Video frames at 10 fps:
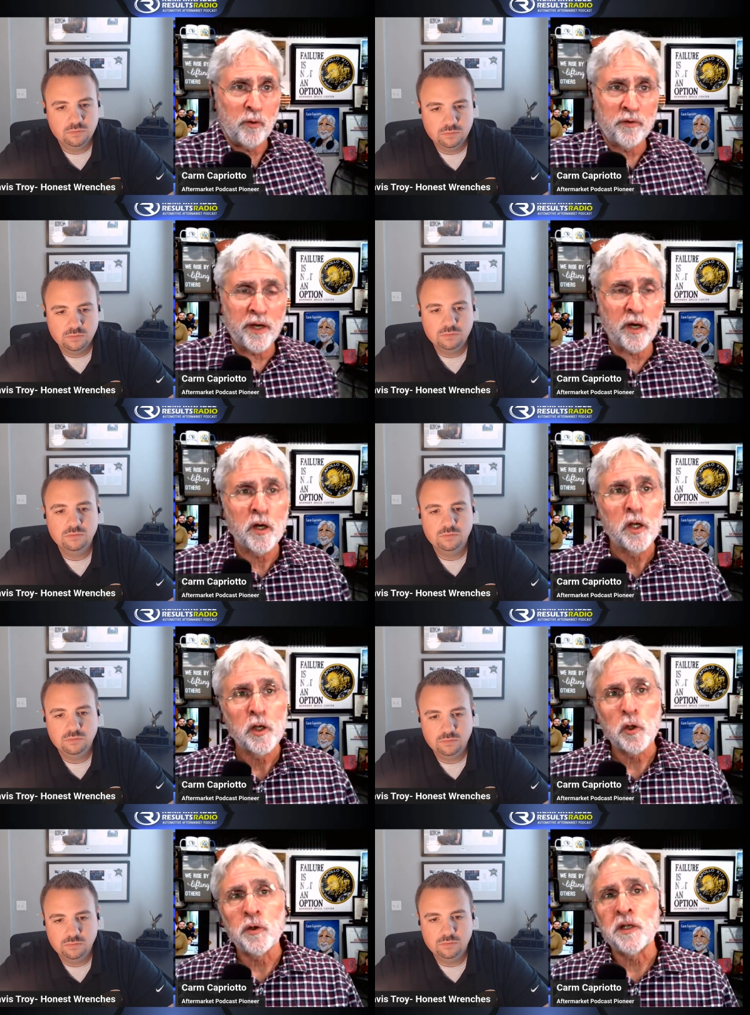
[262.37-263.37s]
Speaker 1: there,
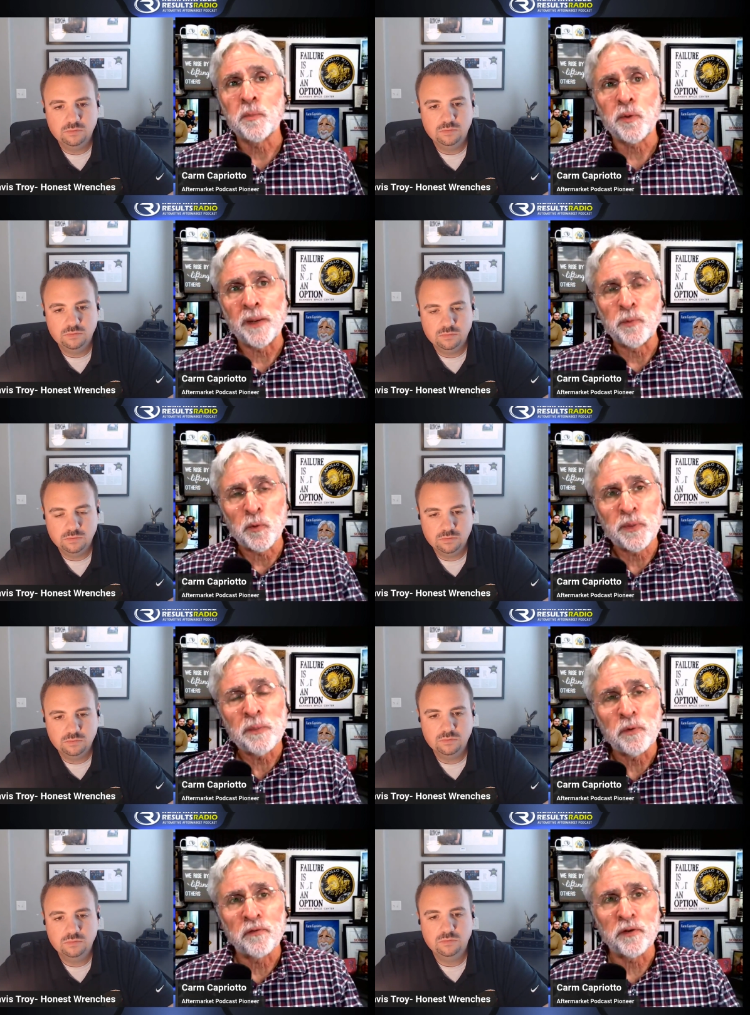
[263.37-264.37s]
you need to prep your
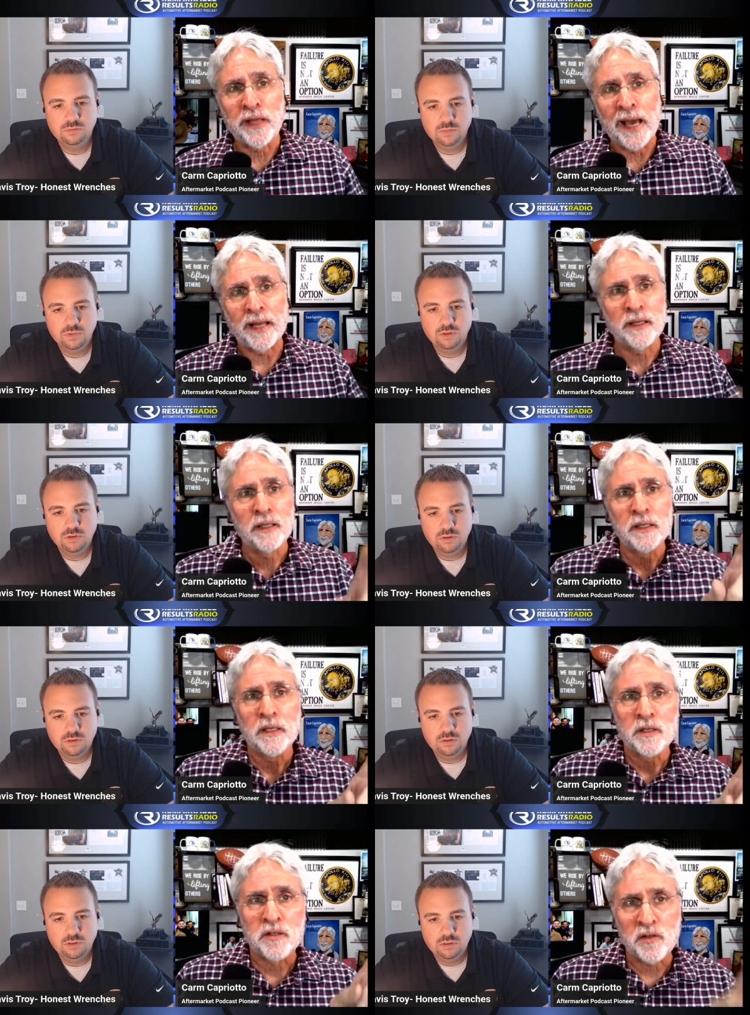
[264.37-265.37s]
people for that.
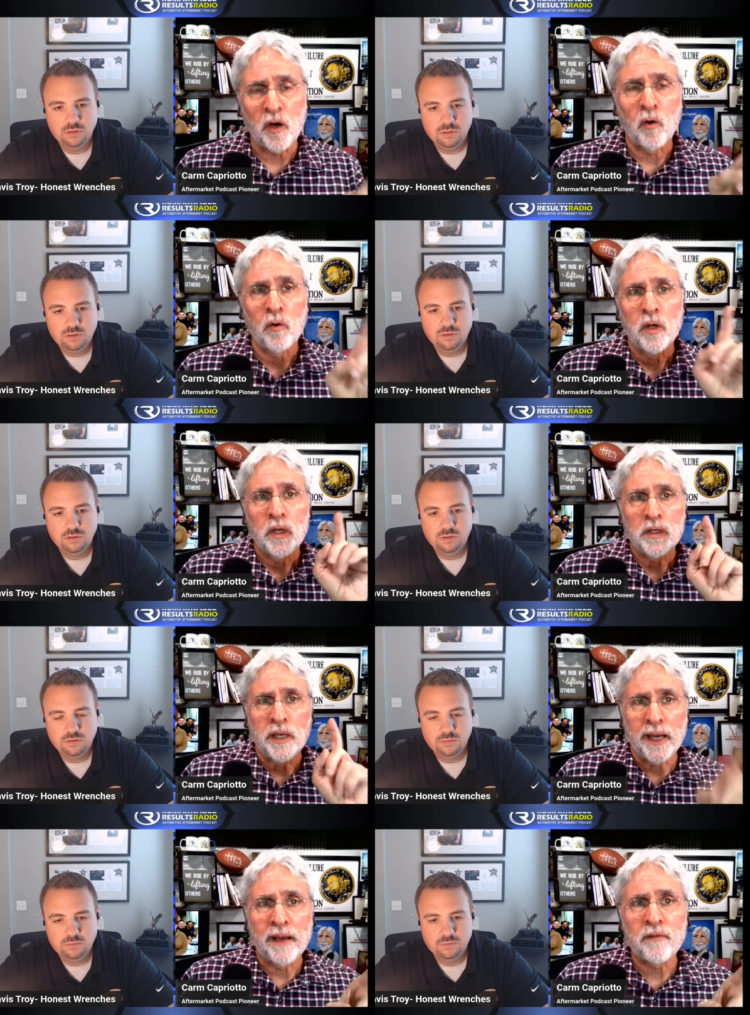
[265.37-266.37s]
So, do
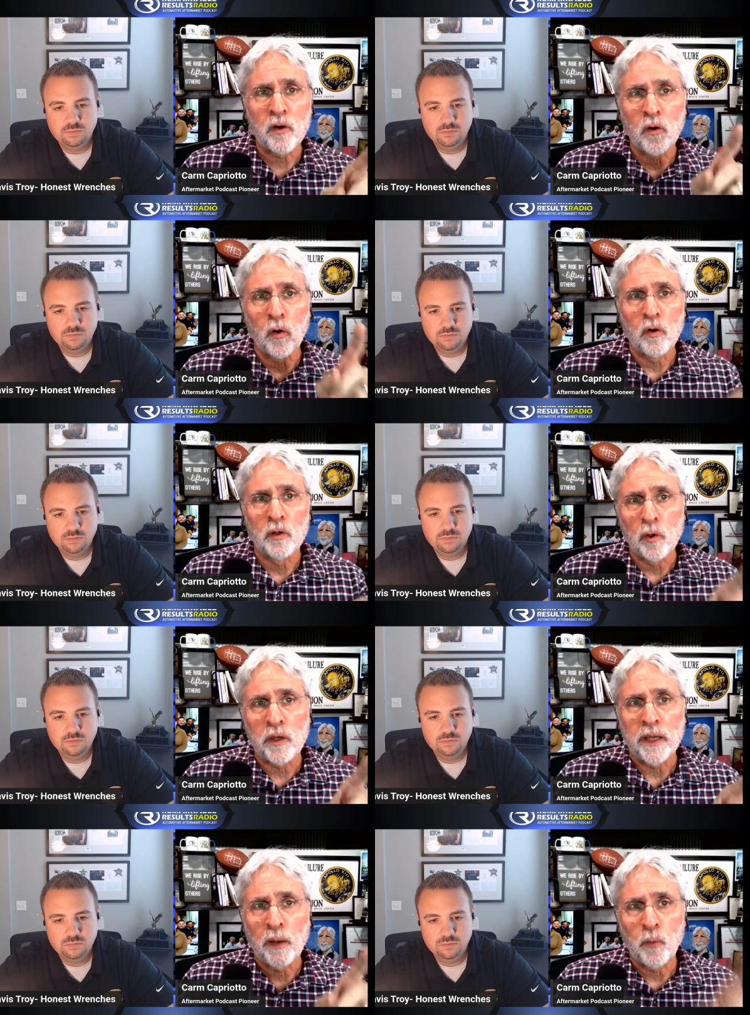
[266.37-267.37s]
you ever look
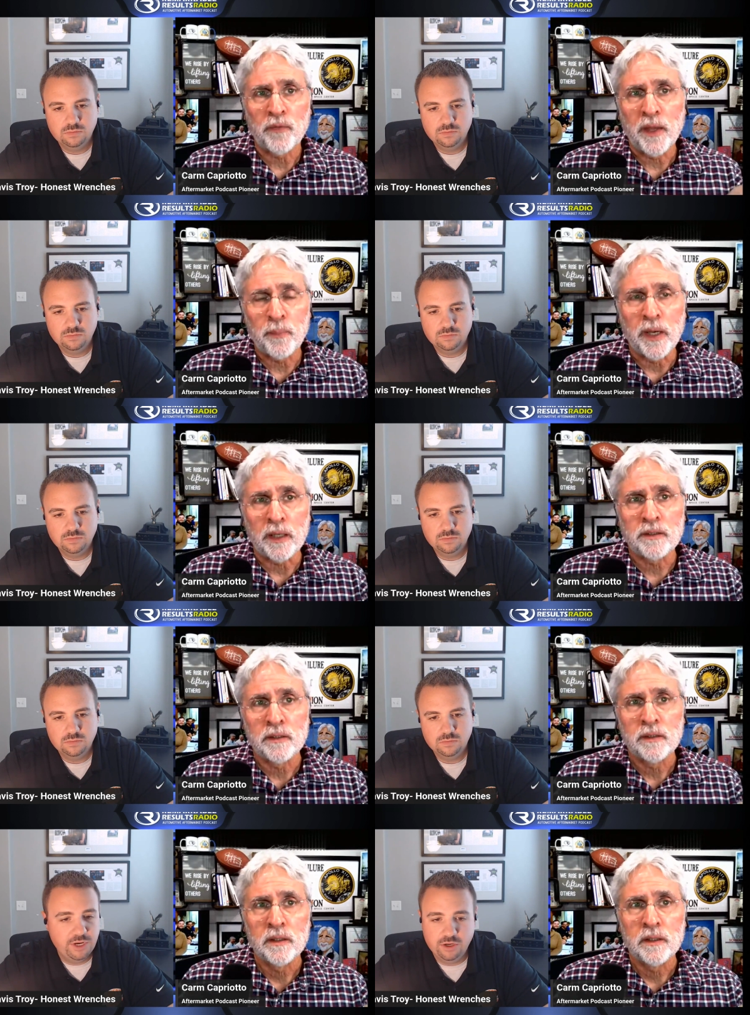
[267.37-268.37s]
at what they picked?
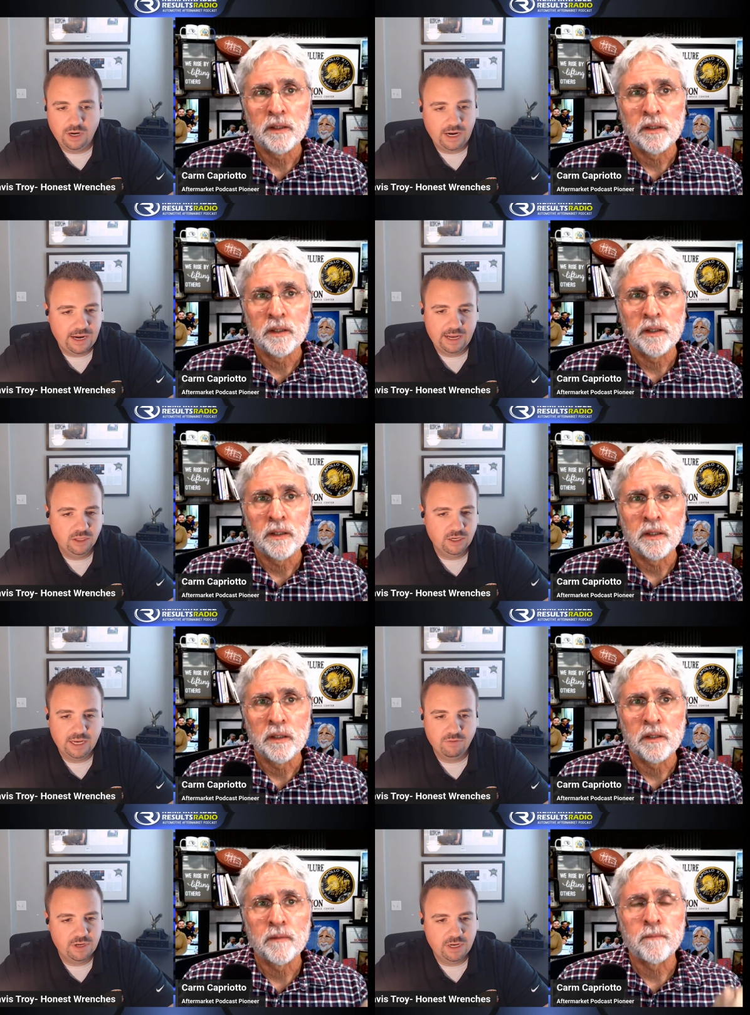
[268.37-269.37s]
Speaker 2: We do. I, I,
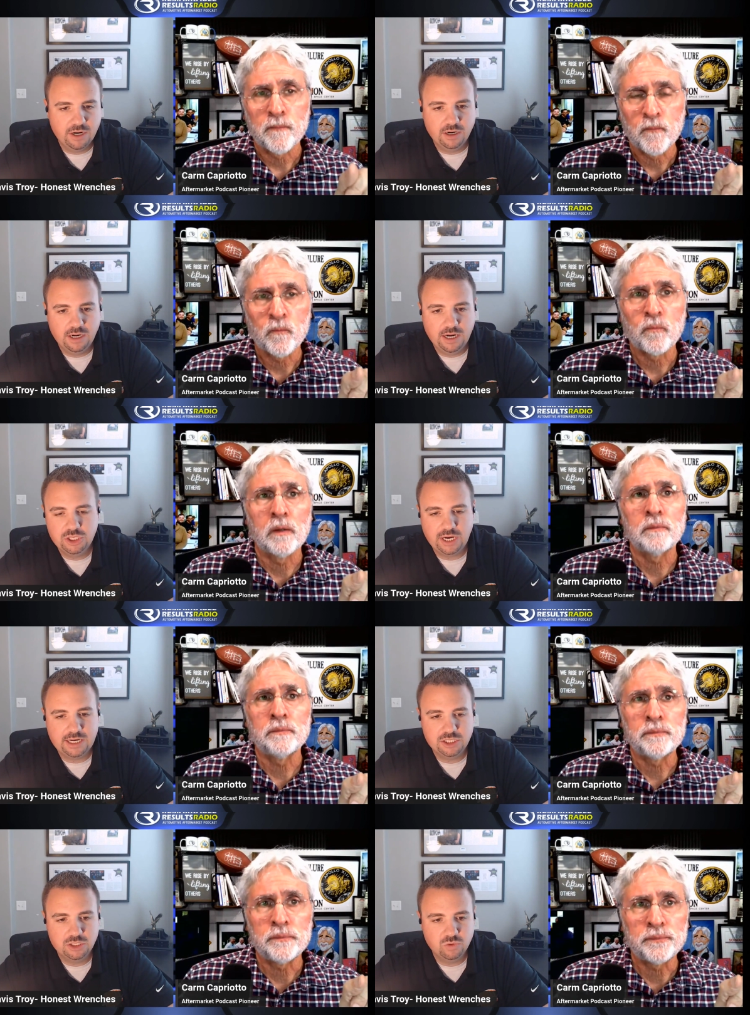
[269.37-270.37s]
look every year.
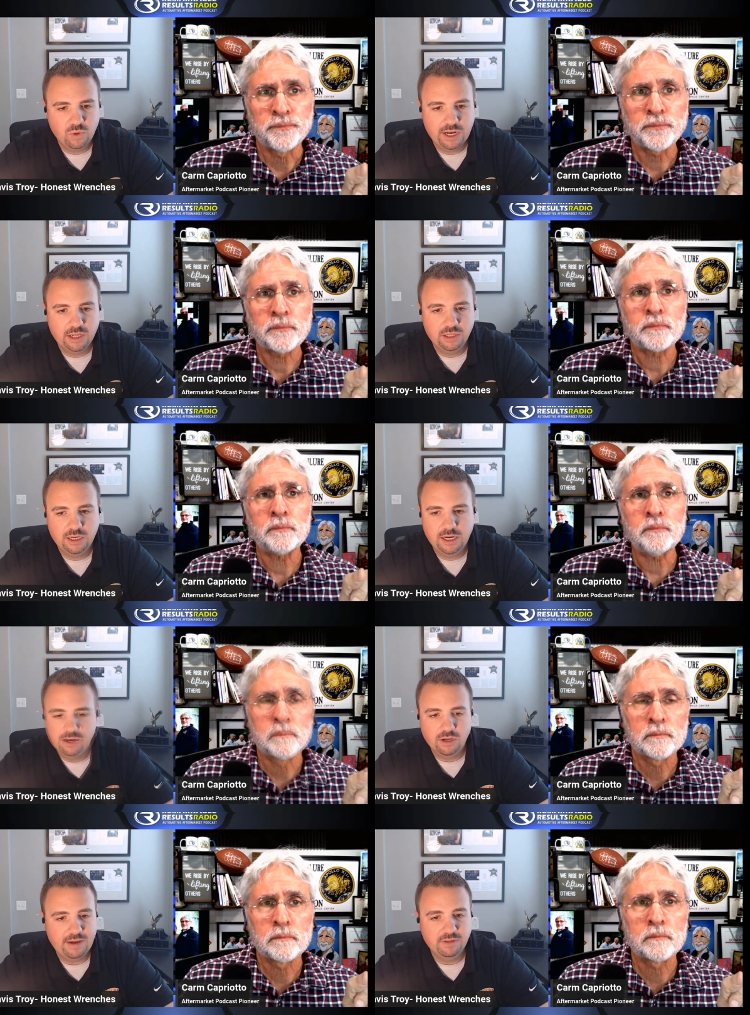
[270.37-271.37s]
Josh as well.
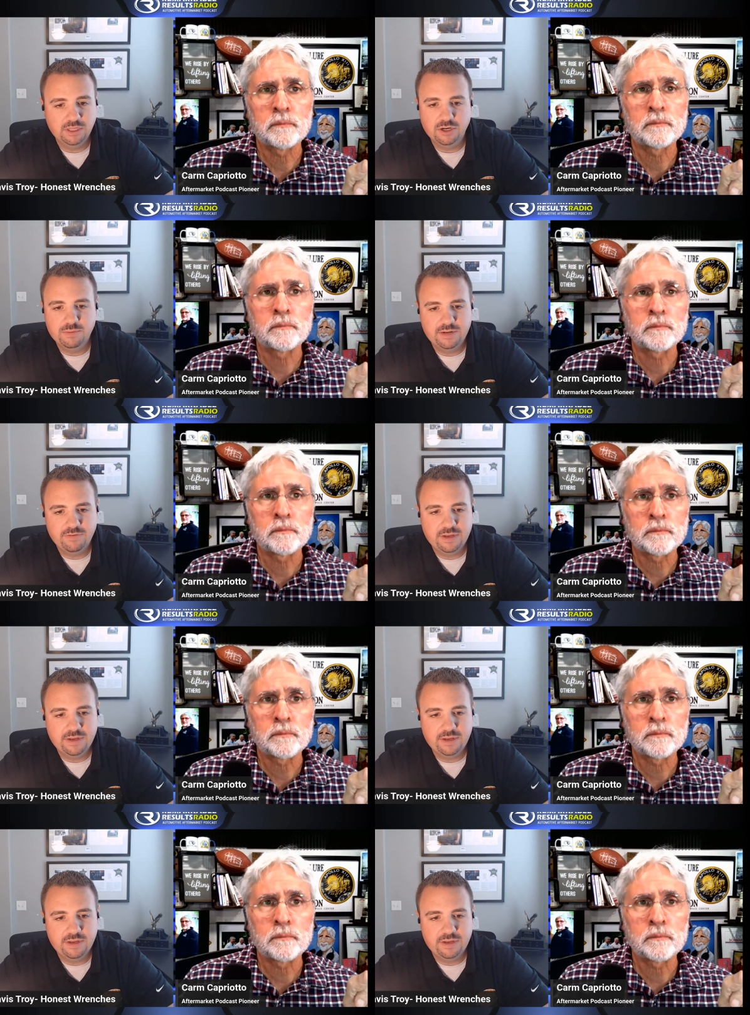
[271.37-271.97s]
He'll have a little bit